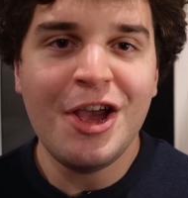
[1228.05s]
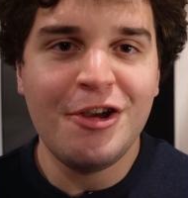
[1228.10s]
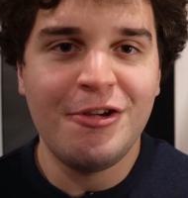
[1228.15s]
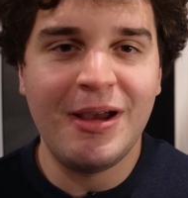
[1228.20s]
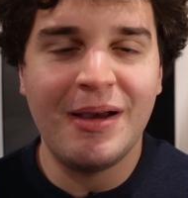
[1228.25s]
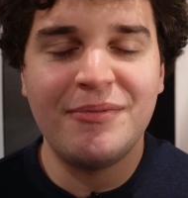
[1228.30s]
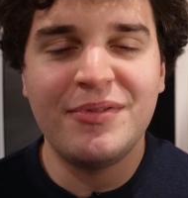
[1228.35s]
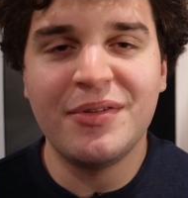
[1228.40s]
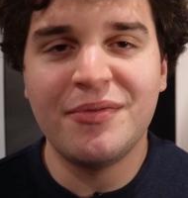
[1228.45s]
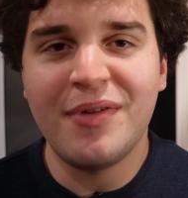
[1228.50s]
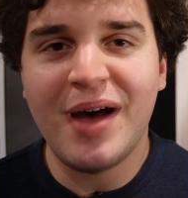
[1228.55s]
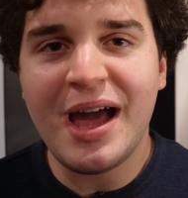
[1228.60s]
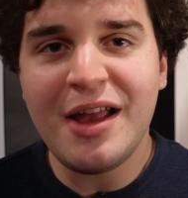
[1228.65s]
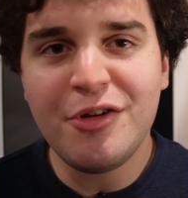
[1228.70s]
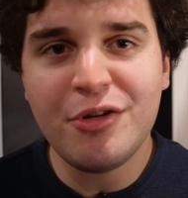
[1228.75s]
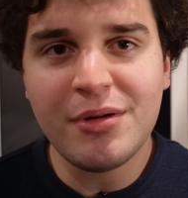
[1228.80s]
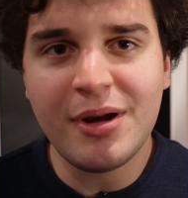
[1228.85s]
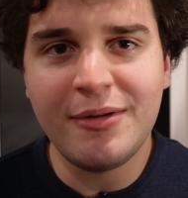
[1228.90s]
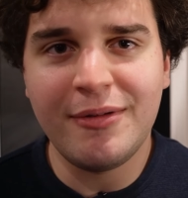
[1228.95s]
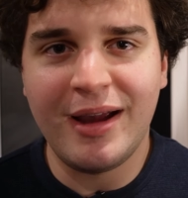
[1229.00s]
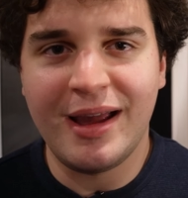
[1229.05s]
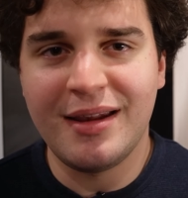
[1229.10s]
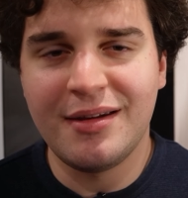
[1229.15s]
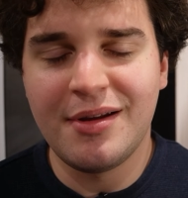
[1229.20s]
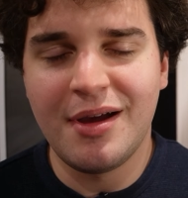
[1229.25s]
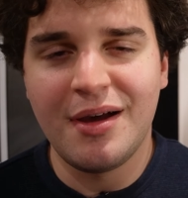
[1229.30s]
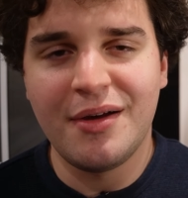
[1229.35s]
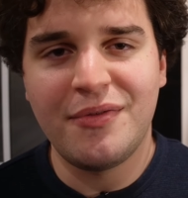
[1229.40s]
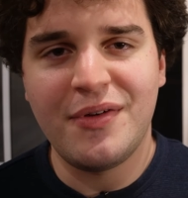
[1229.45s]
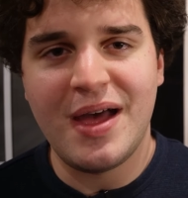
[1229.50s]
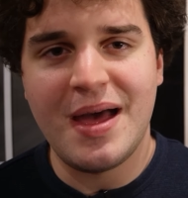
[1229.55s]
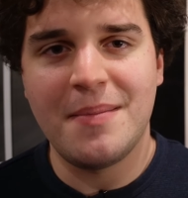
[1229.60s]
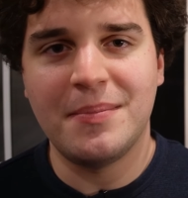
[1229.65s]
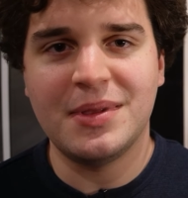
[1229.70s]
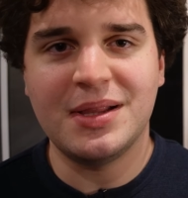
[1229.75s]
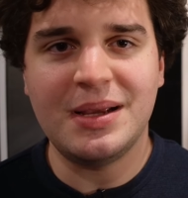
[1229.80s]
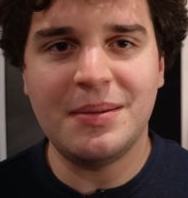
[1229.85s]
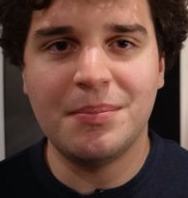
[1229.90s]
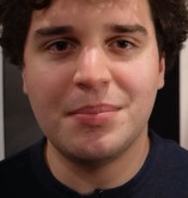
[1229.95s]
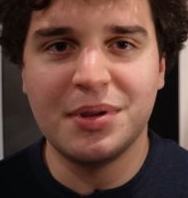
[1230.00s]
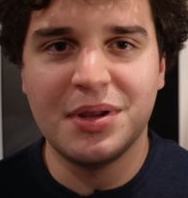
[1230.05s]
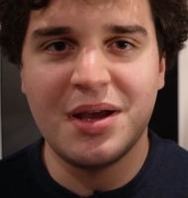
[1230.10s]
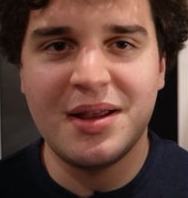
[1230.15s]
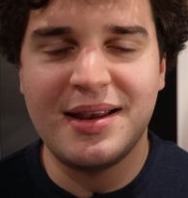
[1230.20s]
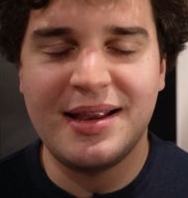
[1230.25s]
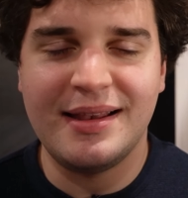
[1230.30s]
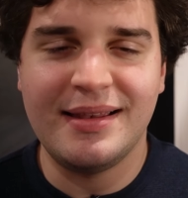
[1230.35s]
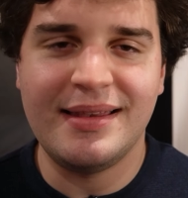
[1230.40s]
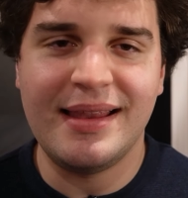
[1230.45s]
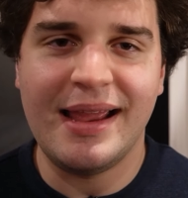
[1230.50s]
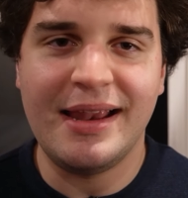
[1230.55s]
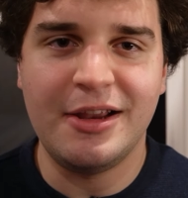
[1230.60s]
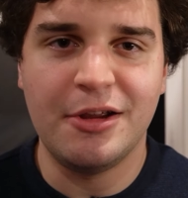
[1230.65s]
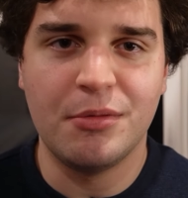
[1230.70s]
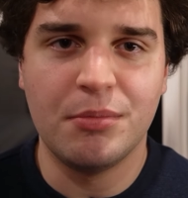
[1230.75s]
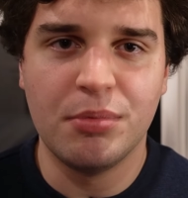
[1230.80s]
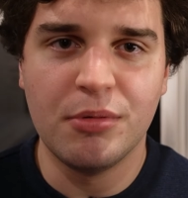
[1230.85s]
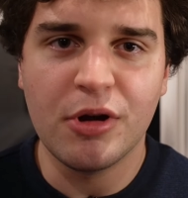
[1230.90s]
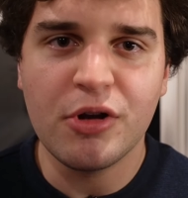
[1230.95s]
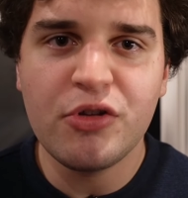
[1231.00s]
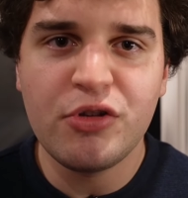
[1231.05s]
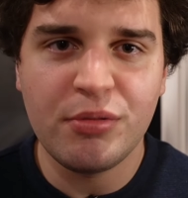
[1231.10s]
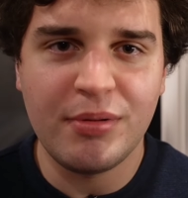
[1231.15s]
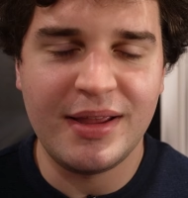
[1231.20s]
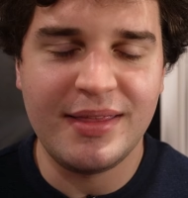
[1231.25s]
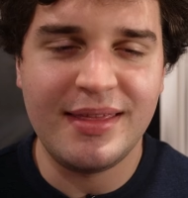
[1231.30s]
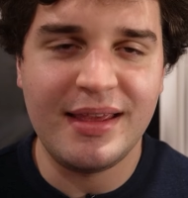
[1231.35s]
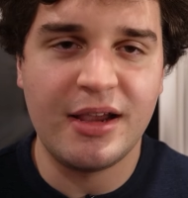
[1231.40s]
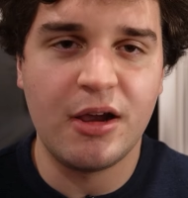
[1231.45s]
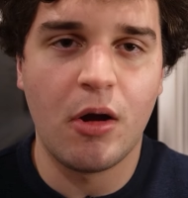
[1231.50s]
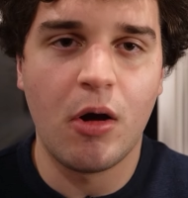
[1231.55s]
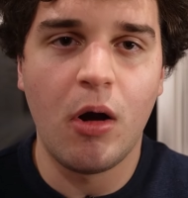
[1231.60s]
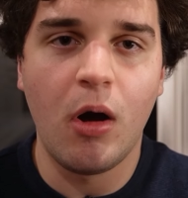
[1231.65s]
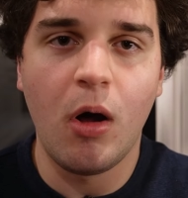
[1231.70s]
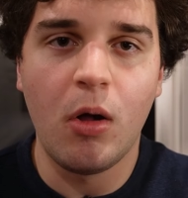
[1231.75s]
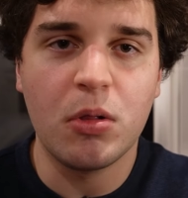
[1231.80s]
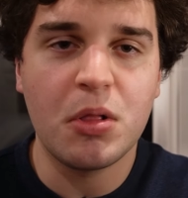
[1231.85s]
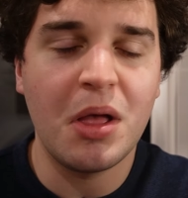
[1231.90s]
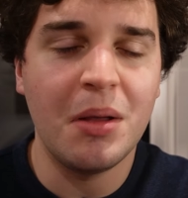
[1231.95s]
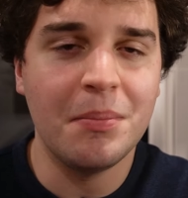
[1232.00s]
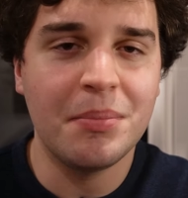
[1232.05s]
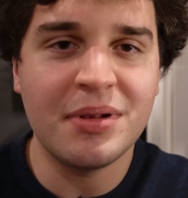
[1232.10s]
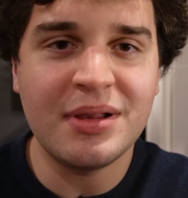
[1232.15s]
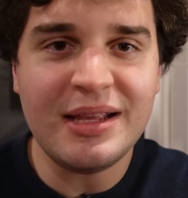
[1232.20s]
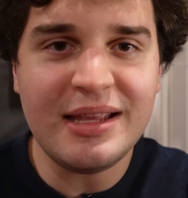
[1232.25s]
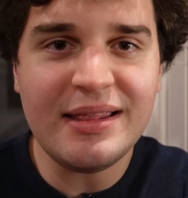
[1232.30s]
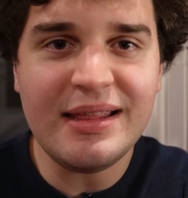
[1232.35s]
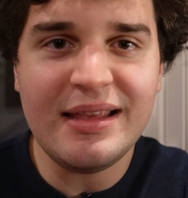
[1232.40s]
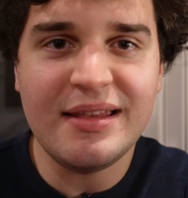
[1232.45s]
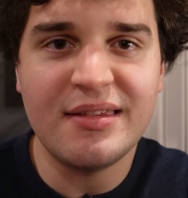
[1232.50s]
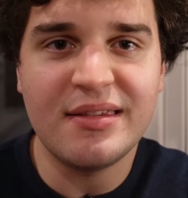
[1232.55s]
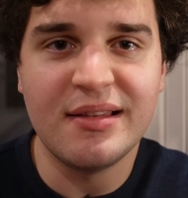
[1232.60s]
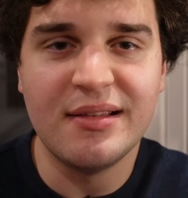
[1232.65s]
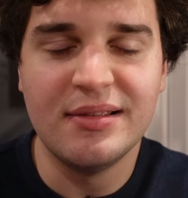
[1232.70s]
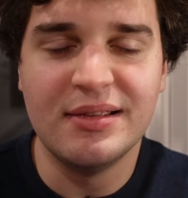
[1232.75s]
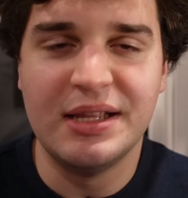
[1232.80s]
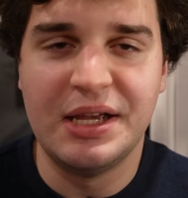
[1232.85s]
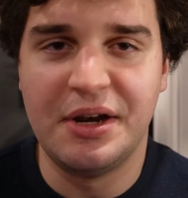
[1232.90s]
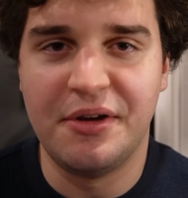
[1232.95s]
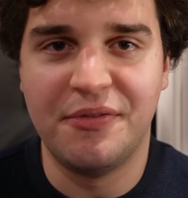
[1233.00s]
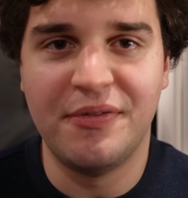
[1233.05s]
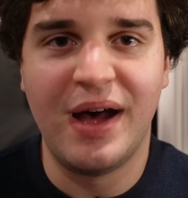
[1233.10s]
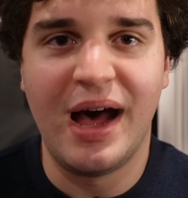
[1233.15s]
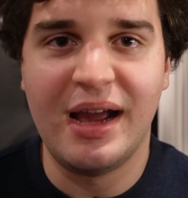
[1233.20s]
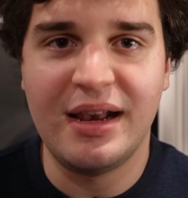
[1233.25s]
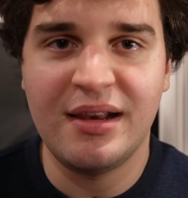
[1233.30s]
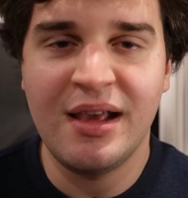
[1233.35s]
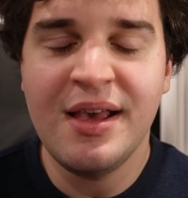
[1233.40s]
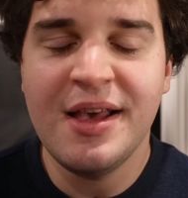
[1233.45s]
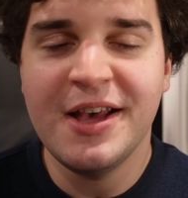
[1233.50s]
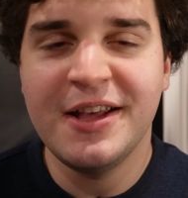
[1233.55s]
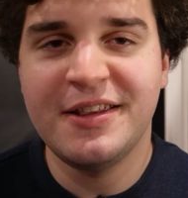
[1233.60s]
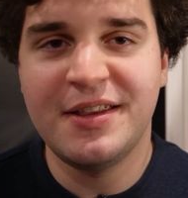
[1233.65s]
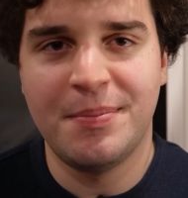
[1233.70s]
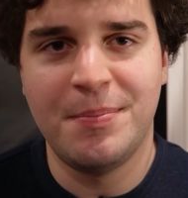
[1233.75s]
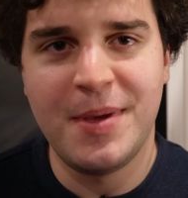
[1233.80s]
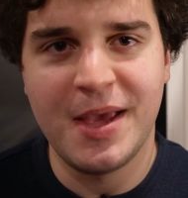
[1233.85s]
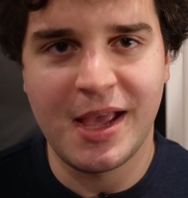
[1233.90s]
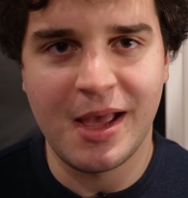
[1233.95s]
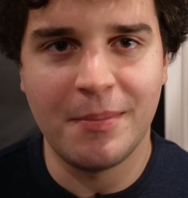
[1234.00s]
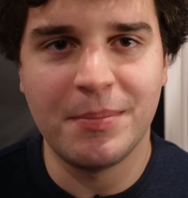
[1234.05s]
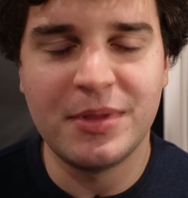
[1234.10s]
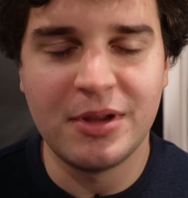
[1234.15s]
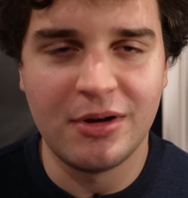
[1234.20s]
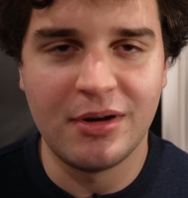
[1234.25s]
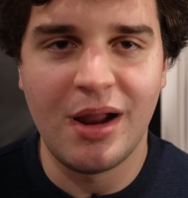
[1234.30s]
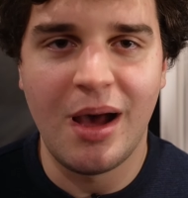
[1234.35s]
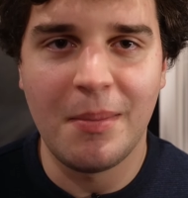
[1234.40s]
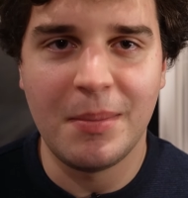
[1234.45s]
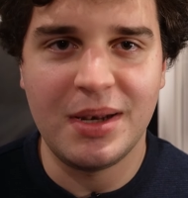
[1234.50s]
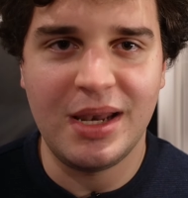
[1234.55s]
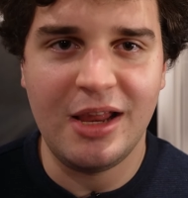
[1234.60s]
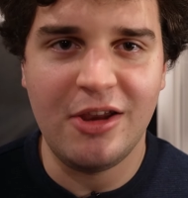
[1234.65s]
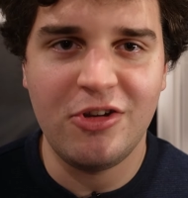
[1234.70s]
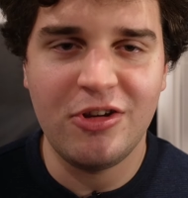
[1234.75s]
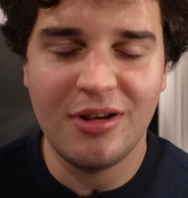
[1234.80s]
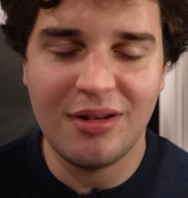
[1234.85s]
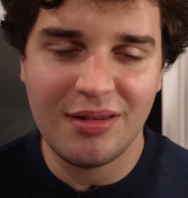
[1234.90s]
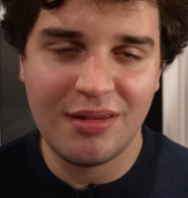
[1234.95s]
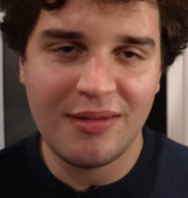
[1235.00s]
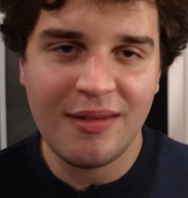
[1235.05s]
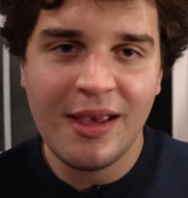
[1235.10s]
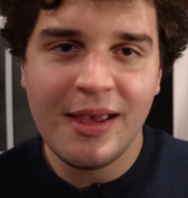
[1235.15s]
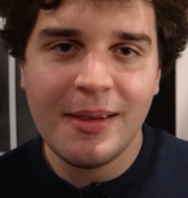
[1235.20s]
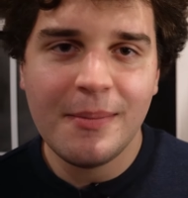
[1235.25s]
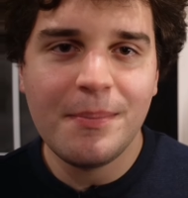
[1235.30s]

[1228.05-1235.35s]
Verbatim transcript: You have Da'Vine Joy Randolph, Emily Blunt, and Danielle Brooks, who I think are all completely solidified to pick up their nominations.